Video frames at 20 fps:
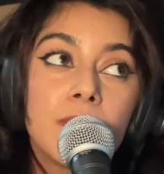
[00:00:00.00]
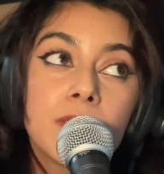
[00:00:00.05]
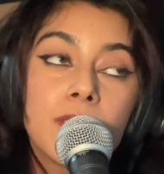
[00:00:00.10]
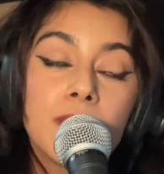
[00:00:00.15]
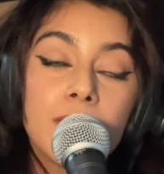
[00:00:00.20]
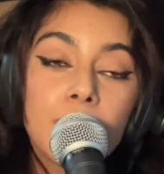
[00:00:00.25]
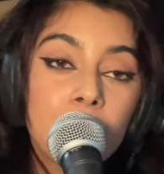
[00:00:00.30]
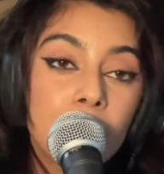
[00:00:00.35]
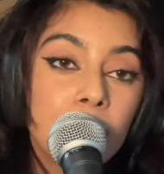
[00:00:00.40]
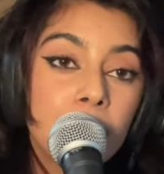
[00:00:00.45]

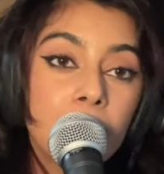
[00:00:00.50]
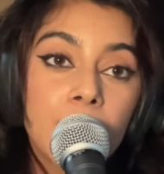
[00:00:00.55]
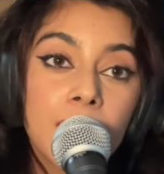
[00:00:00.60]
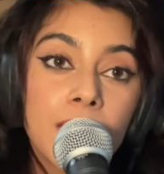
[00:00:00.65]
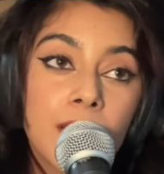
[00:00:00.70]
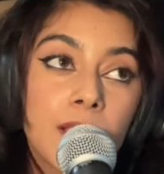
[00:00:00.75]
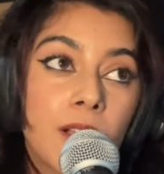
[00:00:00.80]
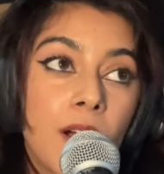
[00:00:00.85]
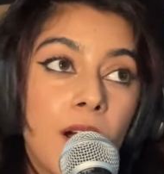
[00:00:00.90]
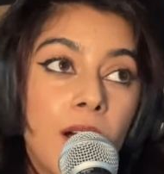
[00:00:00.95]
You know,
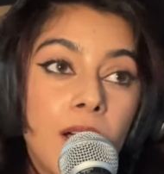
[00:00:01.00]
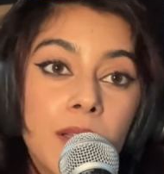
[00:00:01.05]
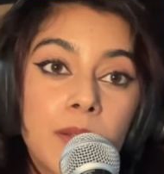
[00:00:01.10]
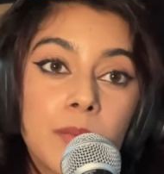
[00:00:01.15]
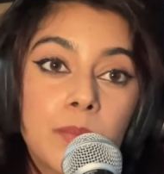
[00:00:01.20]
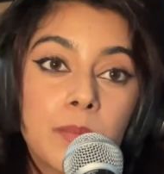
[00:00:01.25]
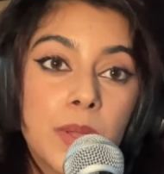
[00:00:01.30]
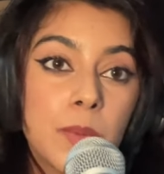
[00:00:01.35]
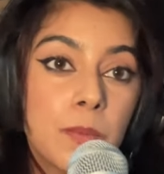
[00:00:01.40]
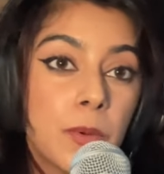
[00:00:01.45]
it got,
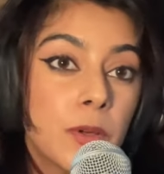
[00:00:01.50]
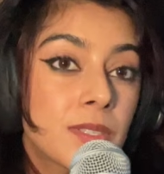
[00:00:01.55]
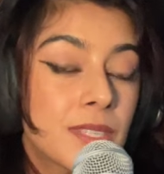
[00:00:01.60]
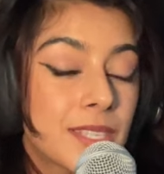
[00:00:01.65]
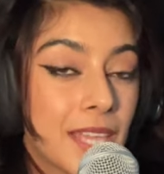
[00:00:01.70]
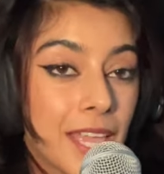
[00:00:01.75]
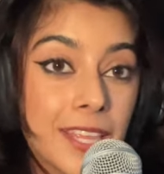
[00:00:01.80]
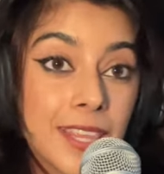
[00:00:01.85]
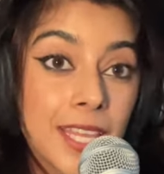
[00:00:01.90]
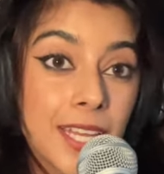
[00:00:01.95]
people
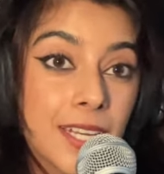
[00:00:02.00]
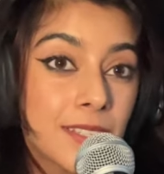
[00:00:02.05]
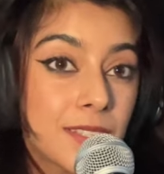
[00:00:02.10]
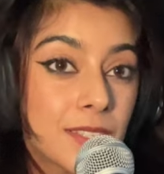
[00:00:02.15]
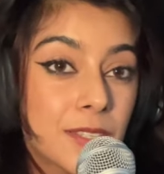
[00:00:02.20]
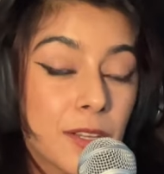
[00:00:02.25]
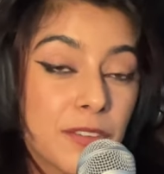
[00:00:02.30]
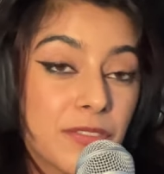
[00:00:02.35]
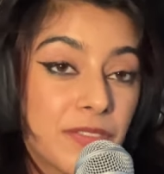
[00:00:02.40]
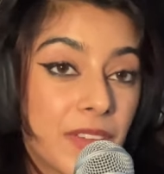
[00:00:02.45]
say that
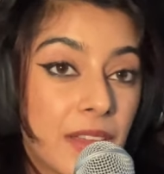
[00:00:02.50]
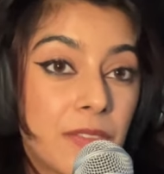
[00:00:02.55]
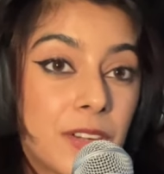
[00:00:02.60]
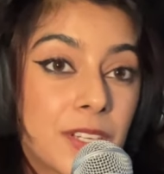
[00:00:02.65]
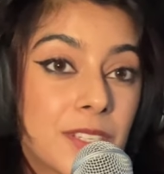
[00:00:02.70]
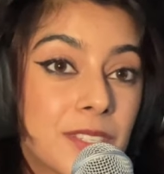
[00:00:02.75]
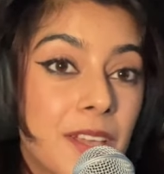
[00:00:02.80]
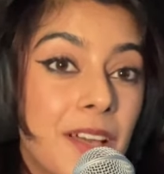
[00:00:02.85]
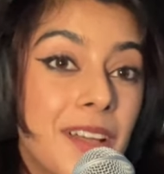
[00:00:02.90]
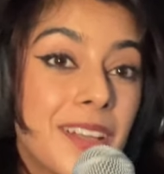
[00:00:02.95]
it's their
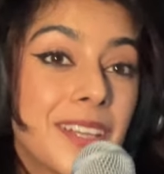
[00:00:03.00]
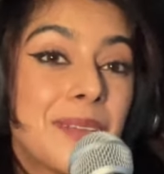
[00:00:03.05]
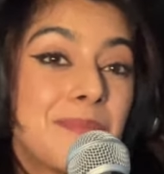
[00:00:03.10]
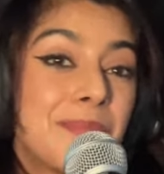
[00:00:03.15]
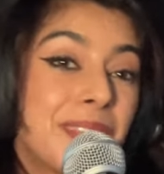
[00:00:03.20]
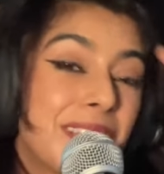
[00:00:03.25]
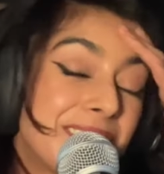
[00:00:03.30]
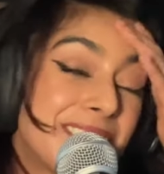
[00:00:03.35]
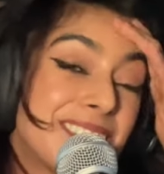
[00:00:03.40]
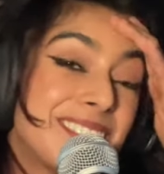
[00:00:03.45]
favorite song. And
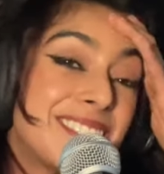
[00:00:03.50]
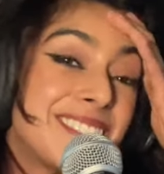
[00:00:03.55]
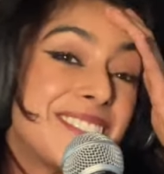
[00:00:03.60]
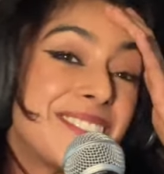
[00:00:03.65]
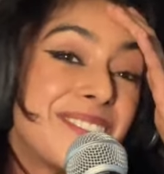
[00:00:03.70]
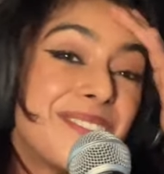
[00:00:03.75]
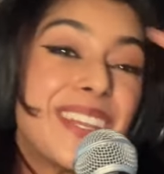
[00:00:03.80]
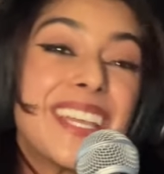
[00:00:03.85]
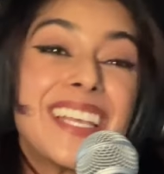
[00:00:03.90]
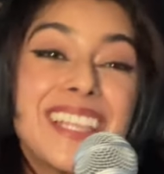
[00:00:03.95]
I'm like,
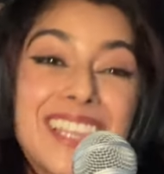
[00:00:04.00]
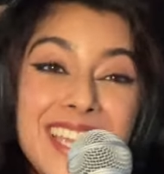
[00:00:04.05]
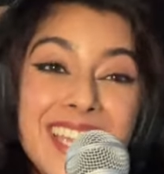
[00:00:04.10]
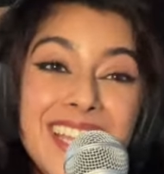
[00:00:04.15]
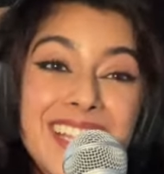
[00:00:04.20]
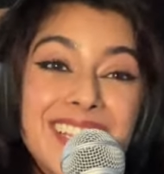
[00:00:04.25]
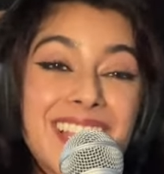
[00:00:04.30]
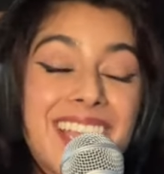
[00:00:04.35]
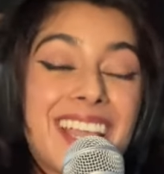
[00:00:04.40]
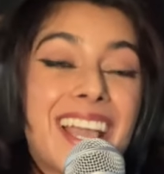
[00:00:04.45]

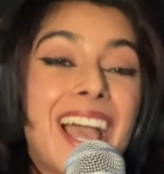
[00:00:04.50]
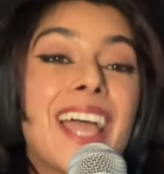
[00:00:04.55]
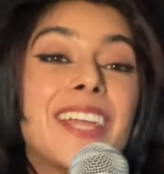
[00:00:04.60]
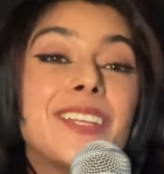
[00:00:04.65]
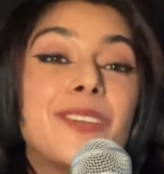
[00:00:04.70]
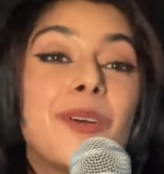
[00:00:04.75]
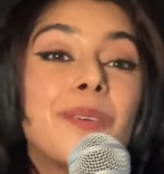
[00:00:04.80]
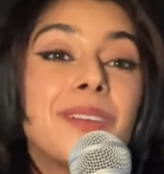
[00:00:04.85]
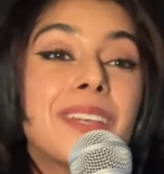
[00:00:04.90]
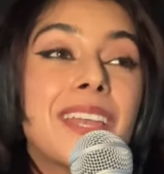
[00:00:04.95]
really? Like,
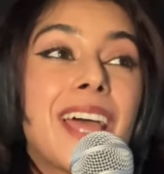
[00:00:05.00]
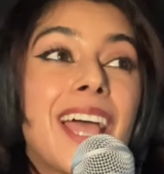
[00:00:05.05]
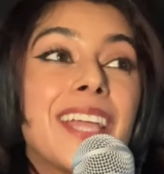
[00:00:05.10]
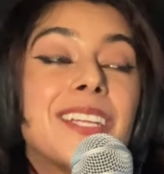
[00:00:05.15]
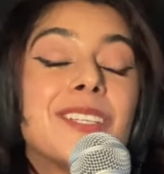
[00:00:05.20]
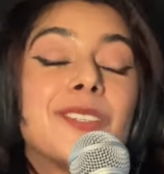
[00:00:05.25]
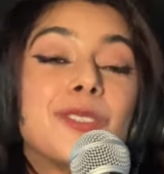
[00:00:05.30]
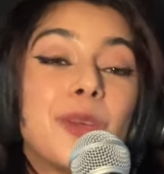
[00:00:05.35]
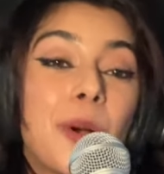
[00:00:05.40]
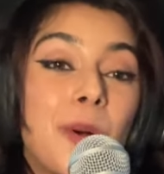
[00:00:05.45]
I don't,
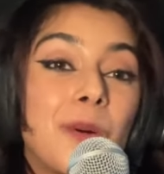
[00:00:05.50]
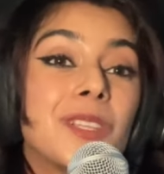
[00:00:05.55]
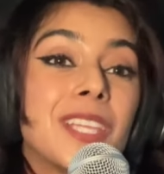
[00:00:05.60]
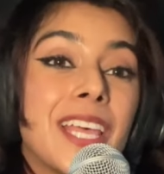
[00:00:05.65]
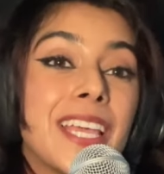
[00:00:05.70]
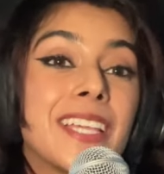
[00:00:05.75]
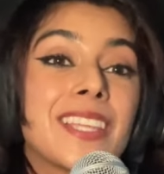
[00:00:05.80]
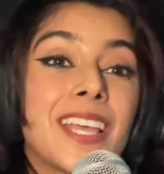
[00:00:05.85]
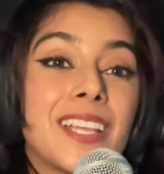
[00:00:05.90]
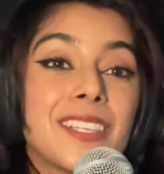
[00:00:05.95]
I don't
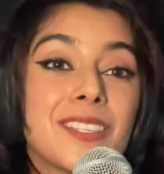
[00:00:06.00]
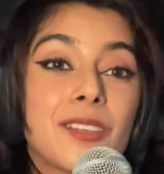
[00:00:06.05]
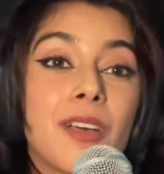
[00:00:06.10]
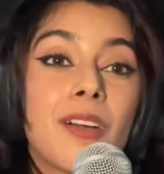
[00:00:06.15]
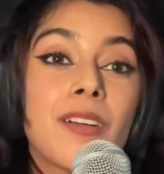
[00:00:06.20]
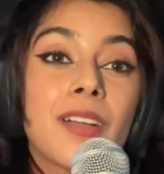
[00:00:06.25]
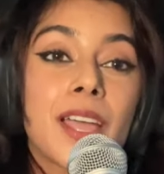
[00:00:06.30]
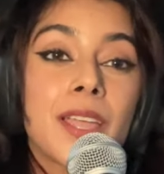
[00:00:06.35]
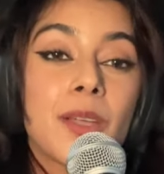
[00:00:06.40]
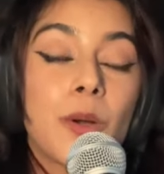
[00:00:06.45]
like that
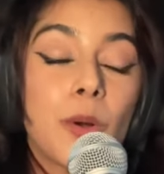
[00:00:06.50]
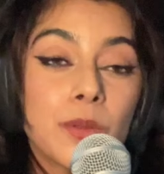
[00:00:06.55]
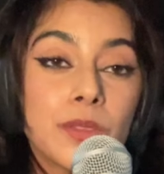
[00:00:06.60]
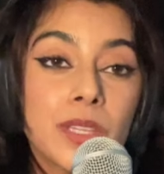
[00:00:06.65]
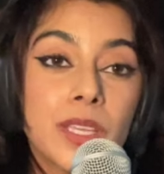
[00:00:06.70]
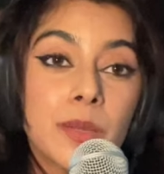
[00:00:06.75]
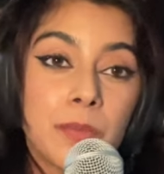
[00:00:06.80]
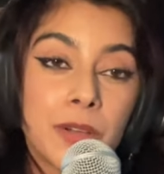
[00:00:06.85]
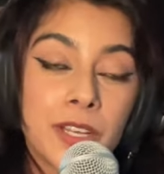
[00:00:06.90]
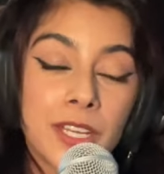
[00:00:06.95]
song. I
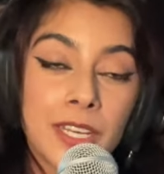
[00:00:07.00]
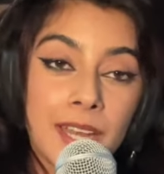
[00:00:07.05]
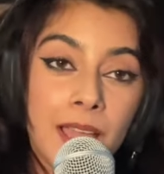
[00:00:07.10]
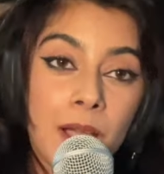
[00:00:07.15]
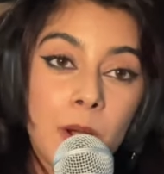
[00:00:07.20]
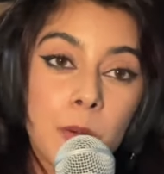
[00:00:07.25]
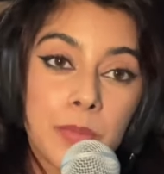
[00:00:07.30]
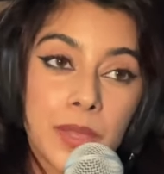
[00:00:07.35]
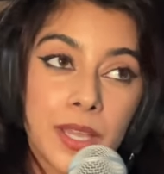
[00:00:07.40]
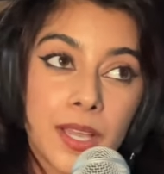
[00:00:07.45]
only put it
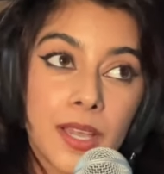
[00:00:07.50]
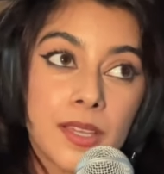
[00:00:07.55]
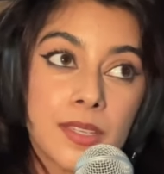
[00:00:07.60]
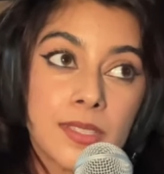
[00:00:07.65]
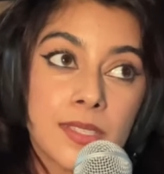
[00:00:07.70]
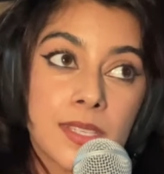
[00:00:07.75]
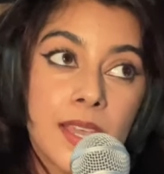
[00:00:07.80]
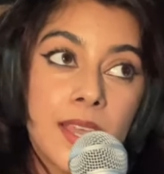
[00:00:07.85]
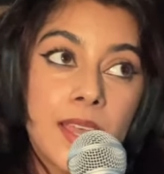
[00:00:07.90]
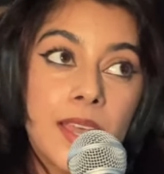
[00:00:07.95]
out
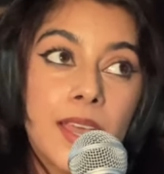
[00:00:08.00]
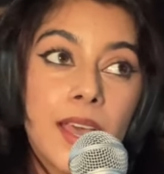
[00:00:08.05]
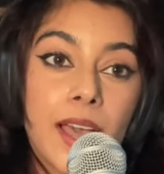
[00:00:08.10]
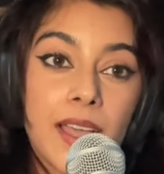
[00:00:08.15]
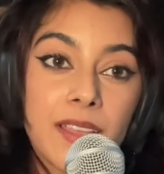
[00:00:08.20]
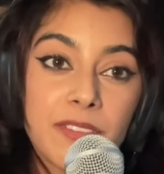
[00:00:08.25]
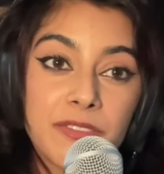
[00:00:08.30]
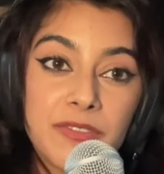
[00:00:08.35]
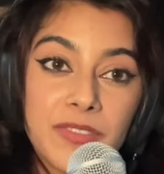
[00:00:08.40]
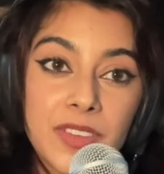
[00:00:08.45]
because
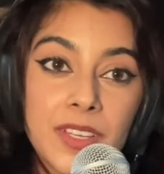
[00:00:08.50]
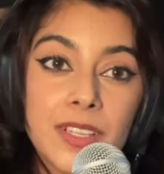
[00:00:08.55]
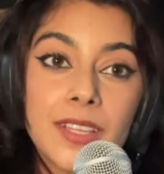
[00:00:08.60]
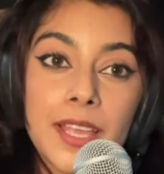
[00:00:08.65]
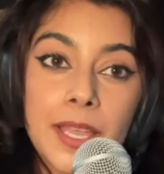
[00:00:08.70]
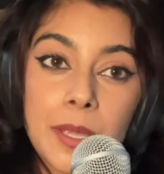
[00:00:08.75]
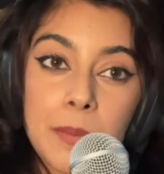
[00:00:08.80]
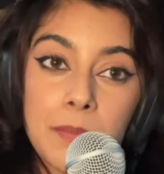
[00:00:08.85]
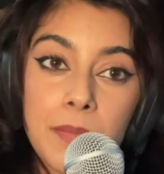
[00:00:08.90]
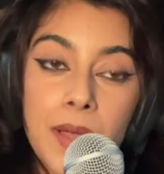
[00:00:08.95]
I feel
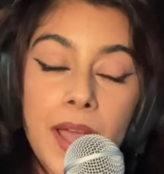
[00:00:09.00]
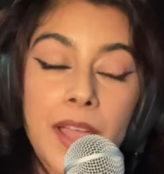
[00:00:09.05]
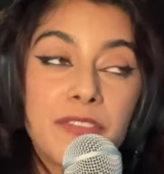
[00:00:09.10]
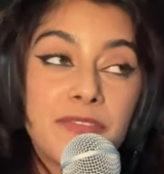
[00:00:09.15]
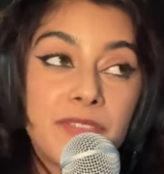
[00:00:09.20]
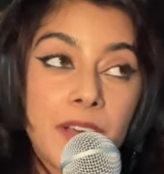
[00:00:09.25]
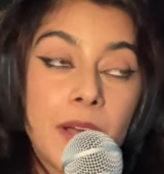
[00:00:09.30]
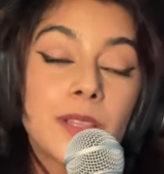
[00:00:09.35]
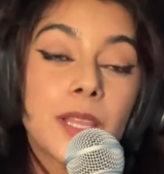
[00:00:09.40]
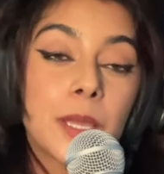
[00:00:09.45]
like, I
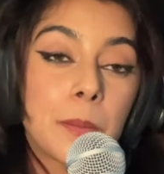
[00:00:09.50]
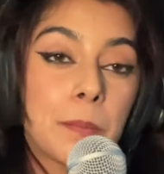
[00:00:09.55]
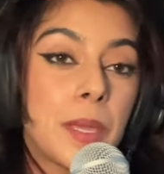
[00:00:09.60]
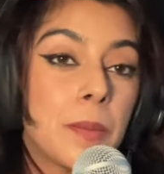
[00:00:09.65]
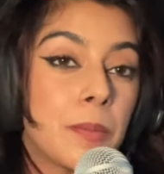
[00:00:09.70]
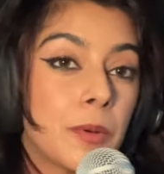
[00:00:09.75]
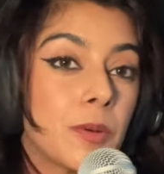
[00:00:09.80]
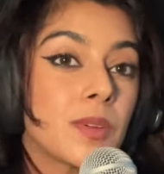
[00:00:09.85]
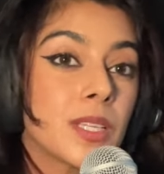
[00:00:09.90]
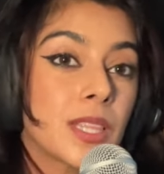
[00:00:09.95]
felt like
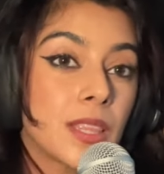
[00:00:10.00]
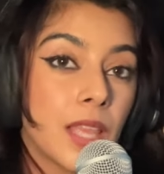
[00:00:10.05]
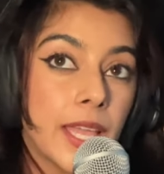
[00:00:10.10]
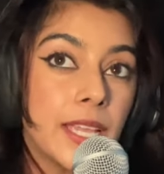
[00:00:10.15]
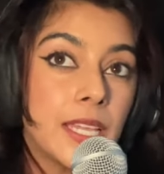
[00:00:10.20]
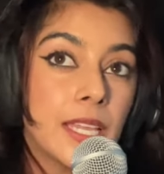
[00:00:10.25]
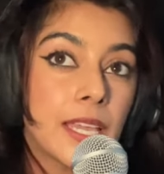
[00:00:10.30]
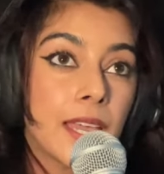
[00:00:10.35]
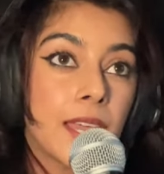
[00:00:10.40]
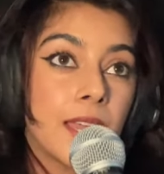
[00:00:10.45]
people would
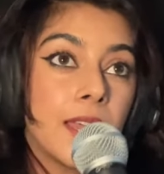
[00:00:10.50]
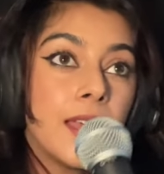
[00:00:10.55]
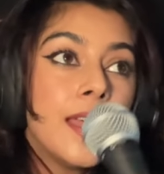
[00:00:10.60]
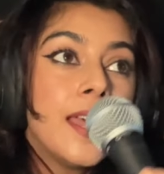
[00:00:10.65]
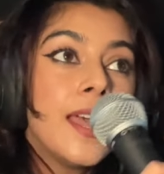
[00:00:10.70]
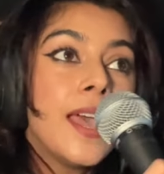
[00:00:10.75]
like it.